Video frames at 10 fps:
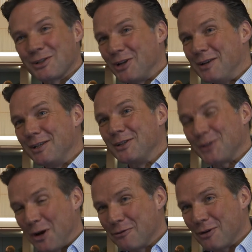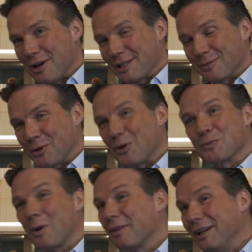is changing so fast.
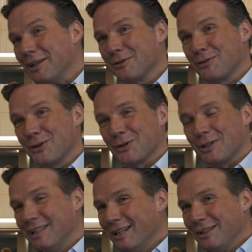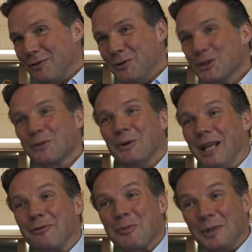Because one thing is sure, the future will
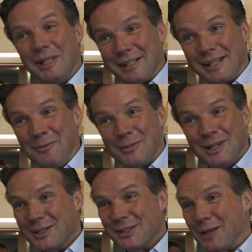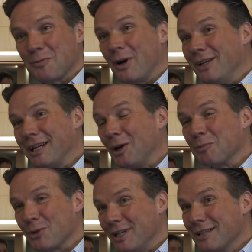never be the same. That's why you
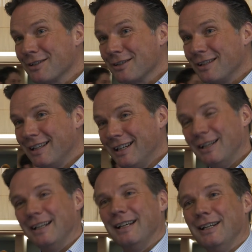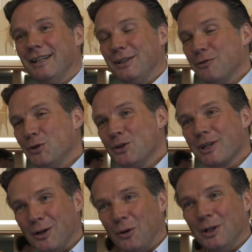cannot predict. The future
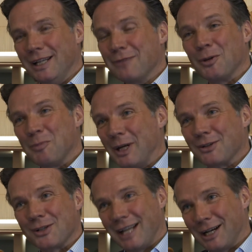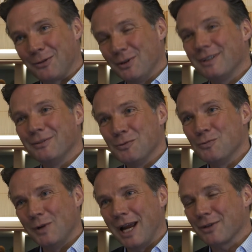can only live on patterns like
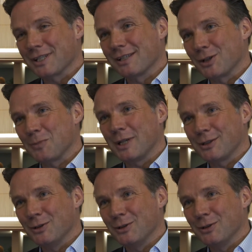we have as a subject